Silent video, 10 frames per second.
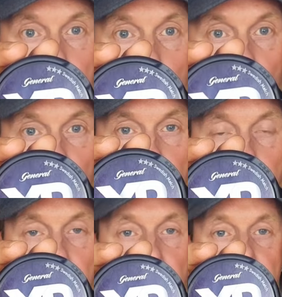portion.
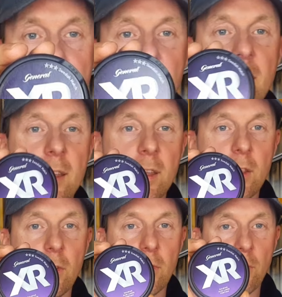
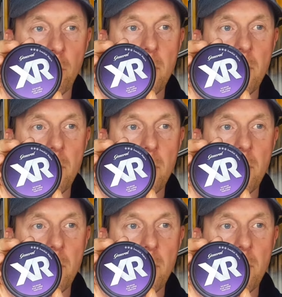So for